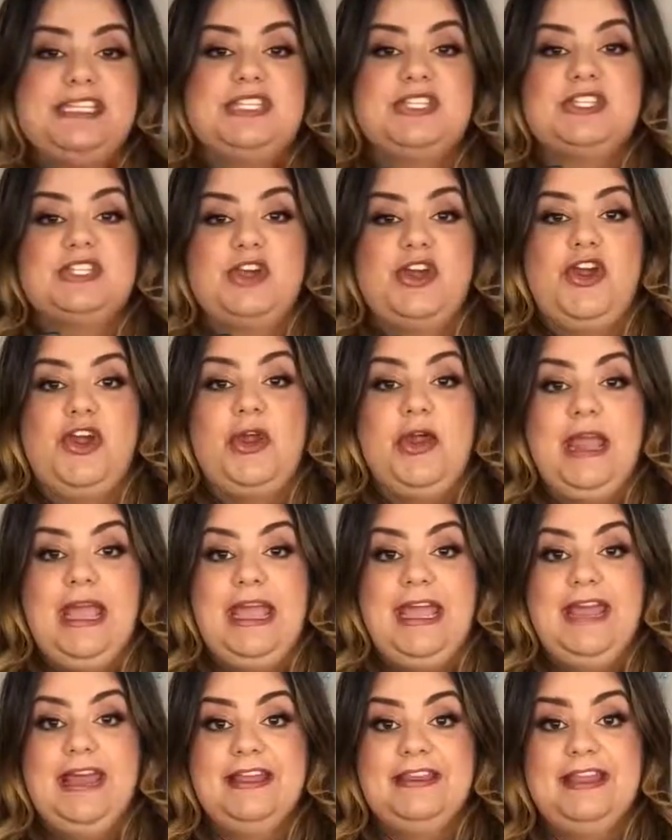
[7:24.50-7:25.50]
skirt,
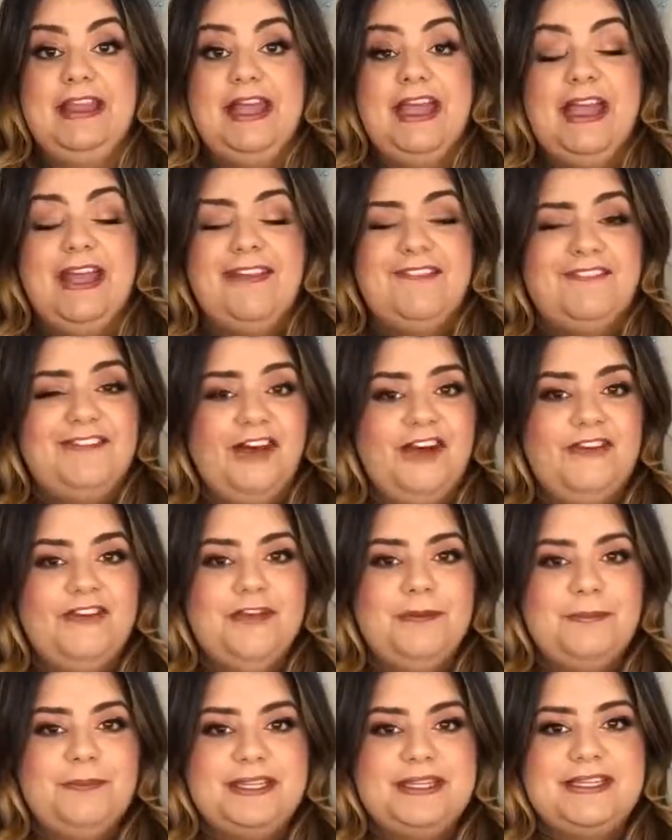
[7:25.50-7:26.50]
and
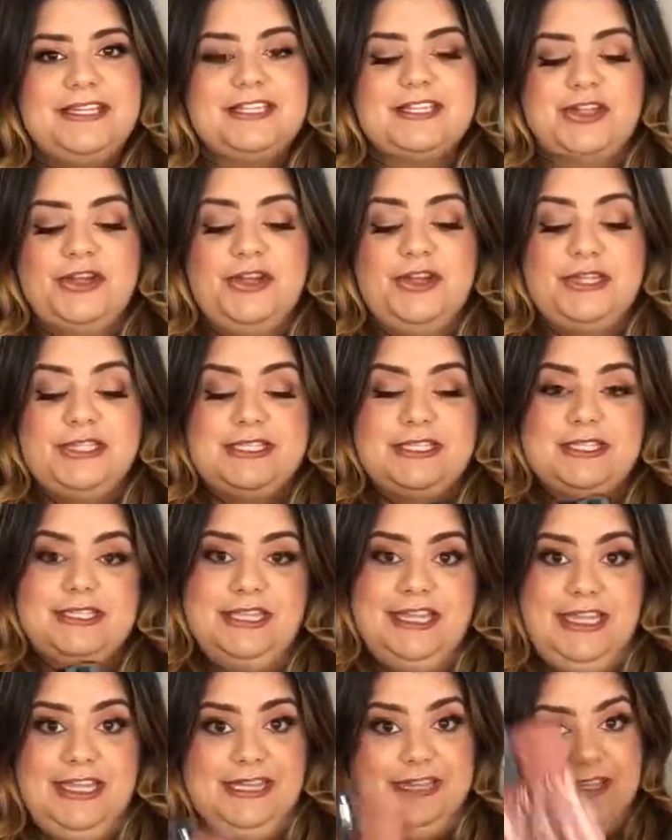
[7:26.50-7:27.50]
velvet midi skirts
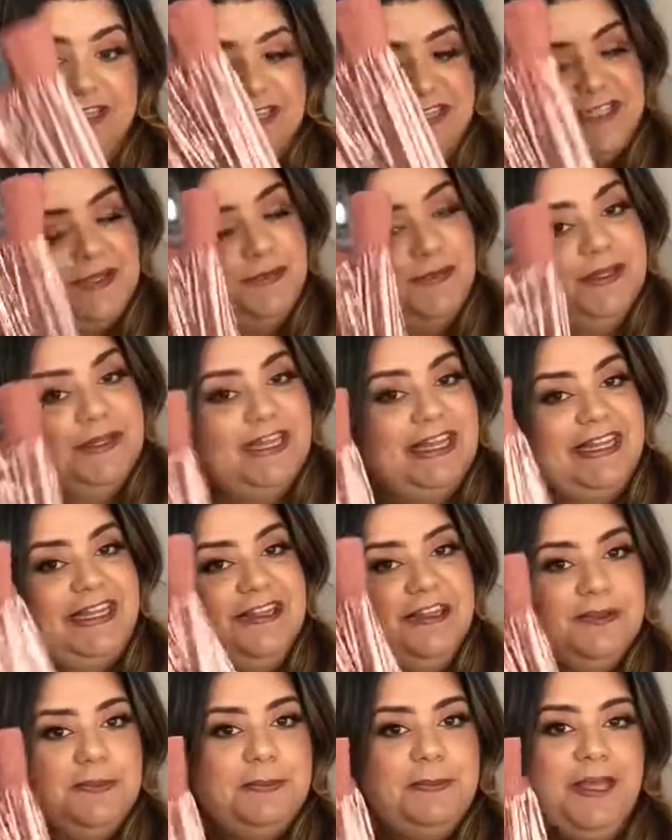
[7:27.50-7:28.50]
in this
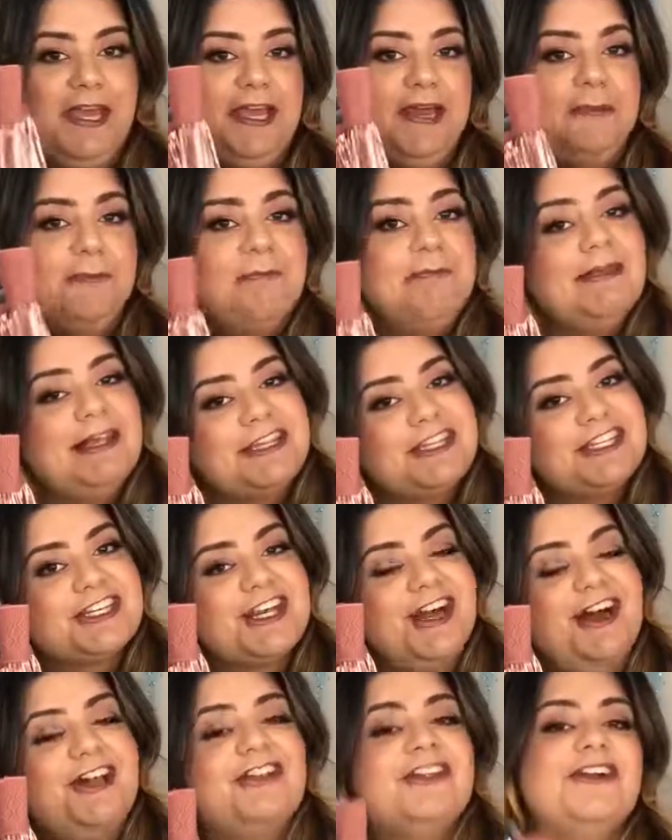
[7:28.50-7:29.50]
millennial pink blush
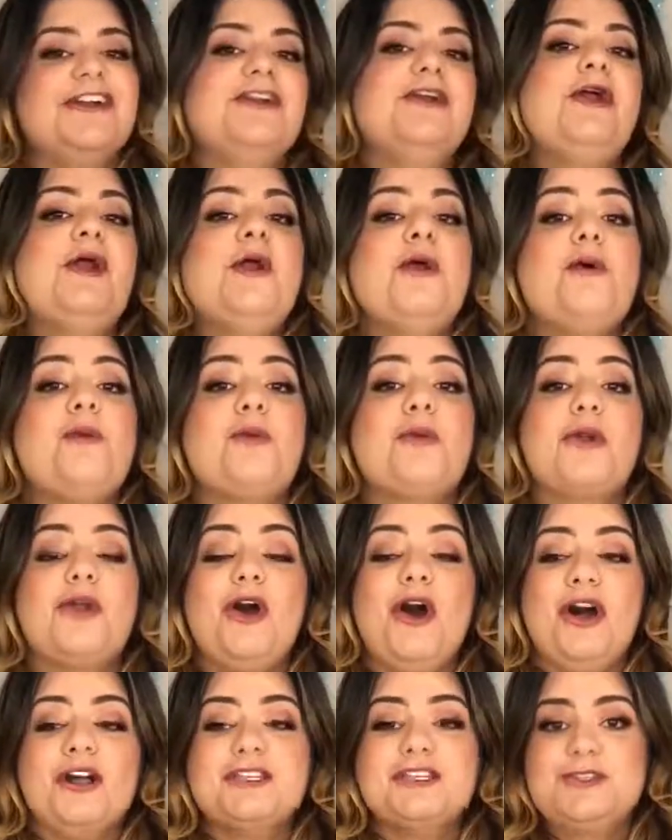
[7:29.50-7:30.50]
color
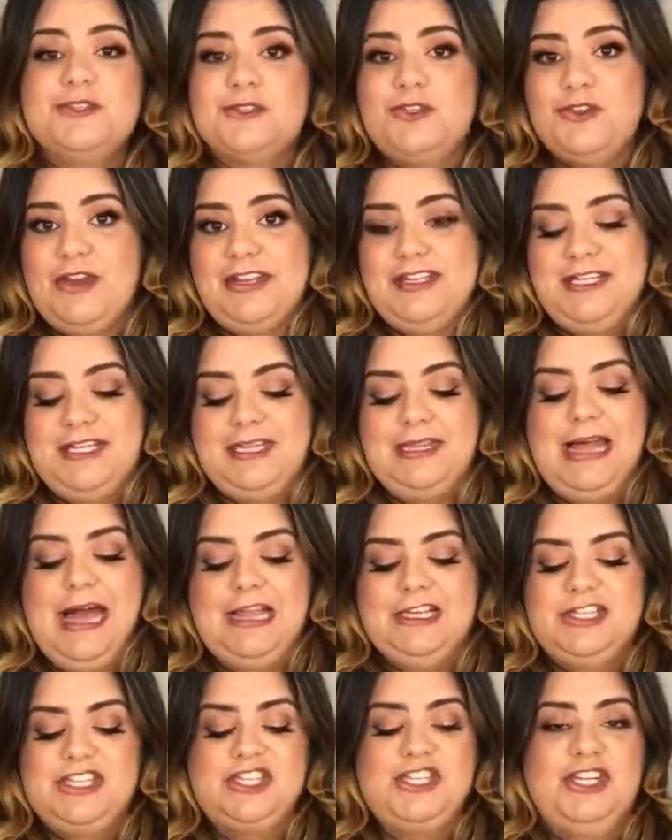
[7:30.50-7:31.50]
were also trendy
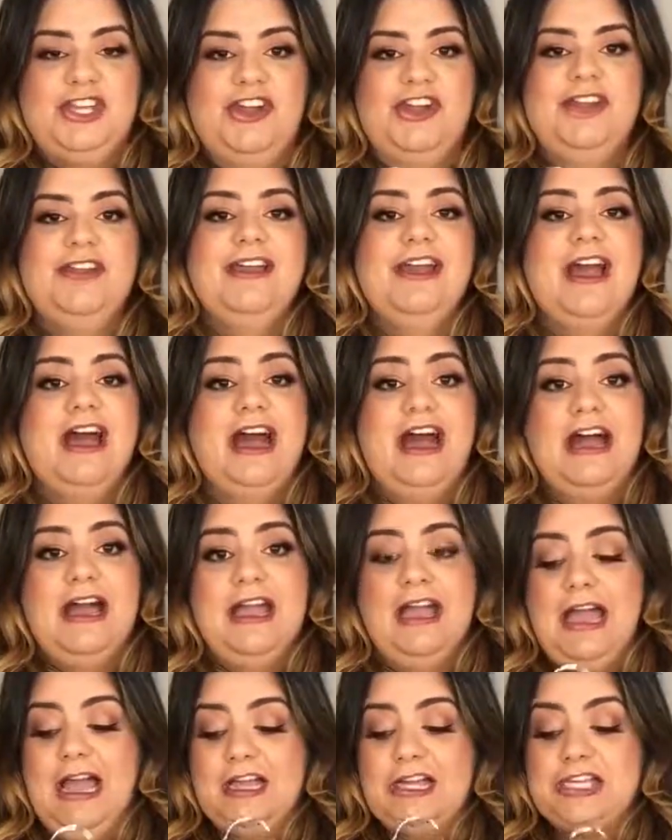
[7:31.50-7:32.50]
last year.
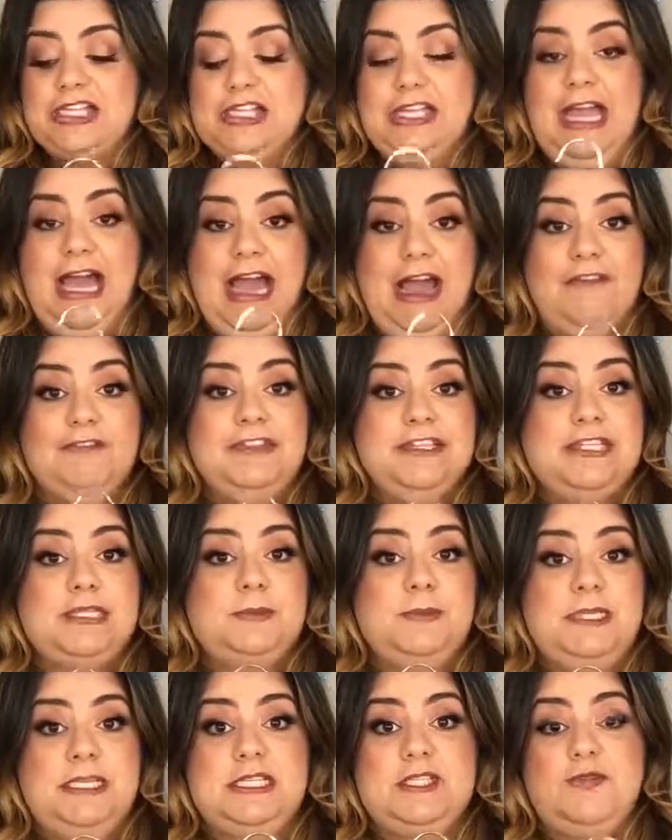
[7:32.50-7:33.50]
I actually have this
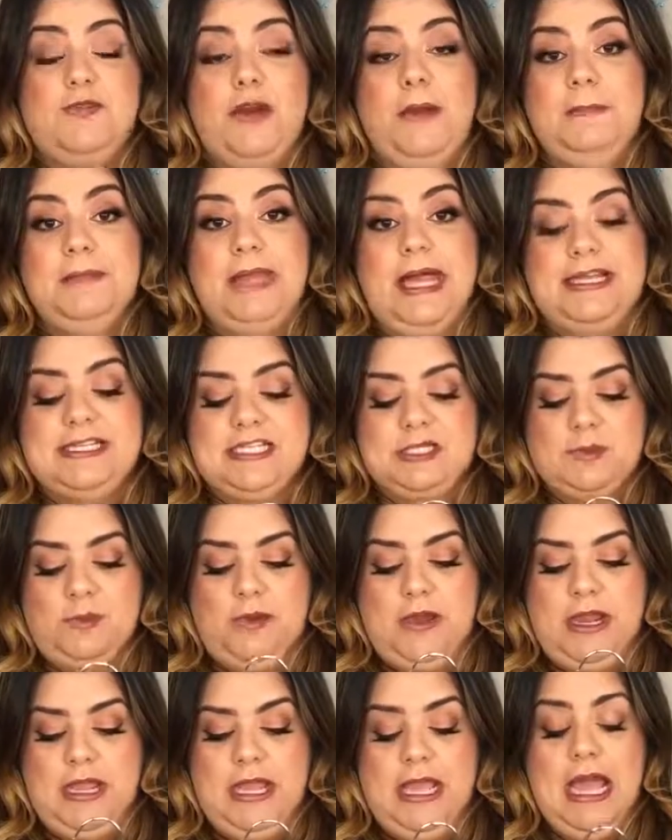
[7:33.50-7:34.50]
piece from last
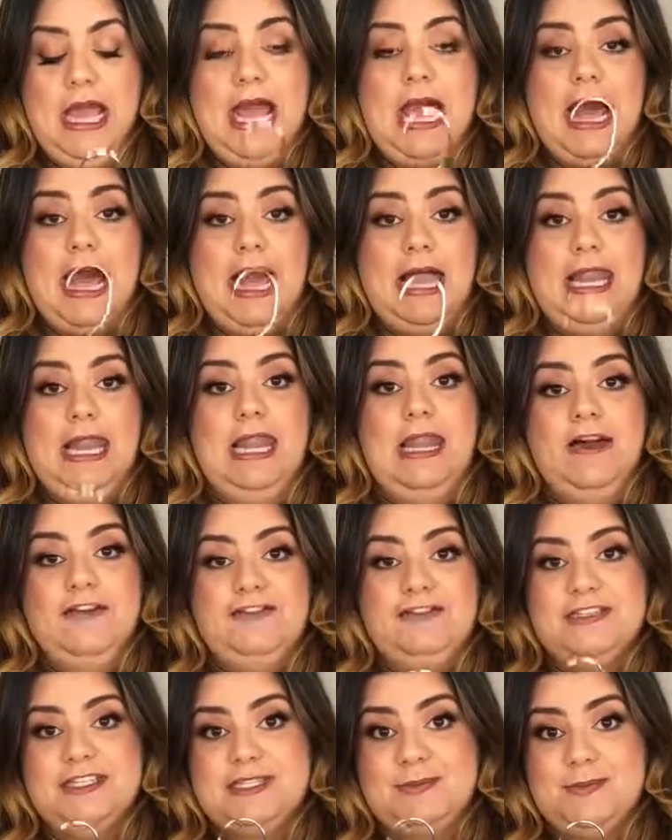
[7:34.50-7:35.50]
spring. I
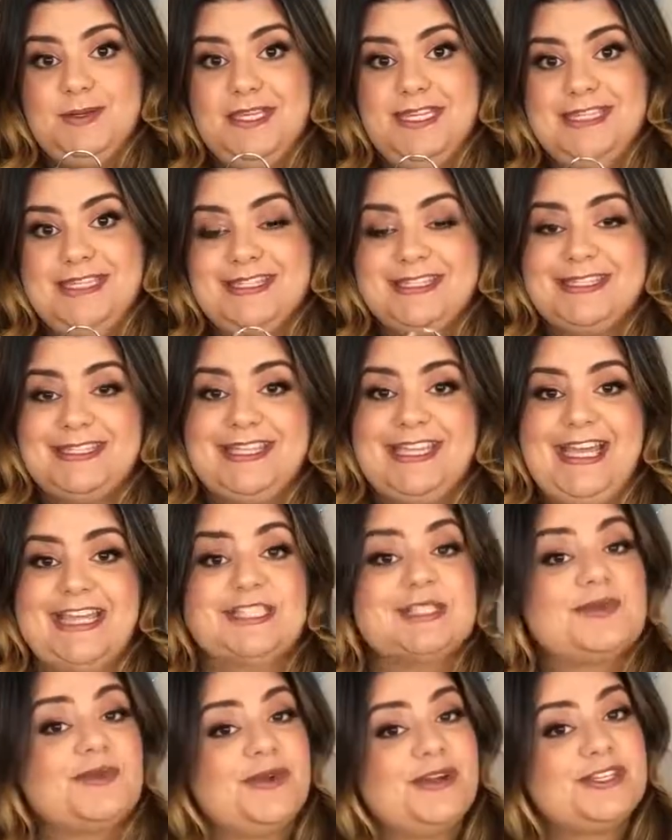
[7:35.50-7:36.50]
love this piece.
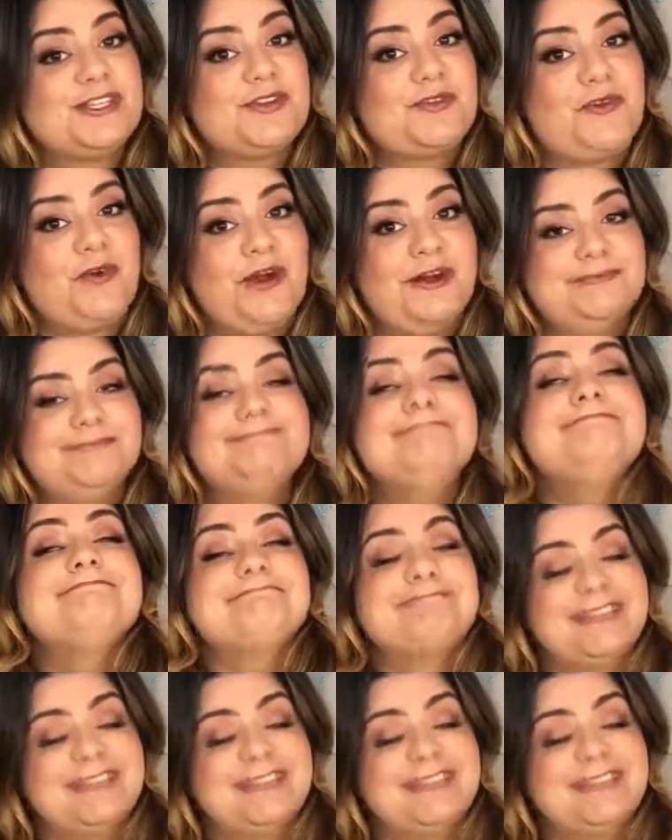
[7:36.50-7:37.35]
Guess where it's from?